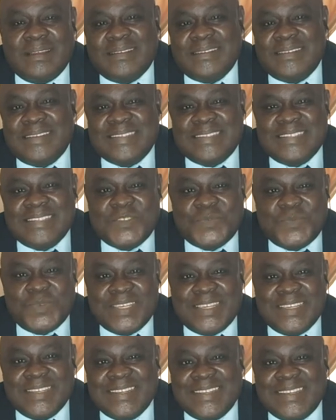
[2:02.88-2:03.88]
Honestly
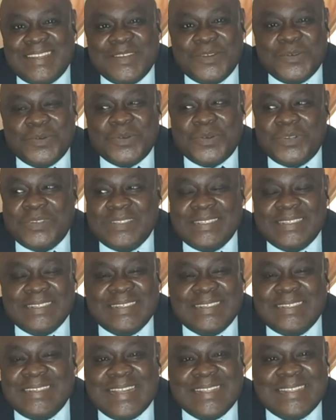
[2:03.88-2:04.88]
speaking, Adeo, uh,
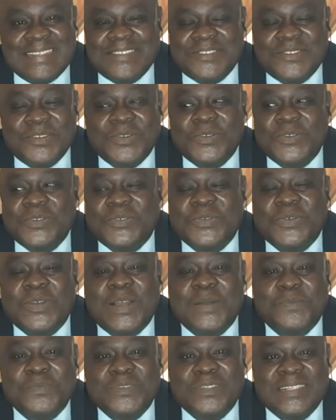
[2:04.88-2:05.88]
eh, that is not going to
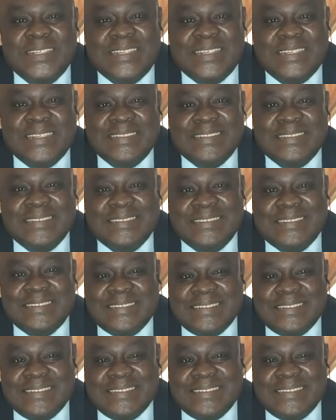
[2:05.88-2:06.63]
happen again.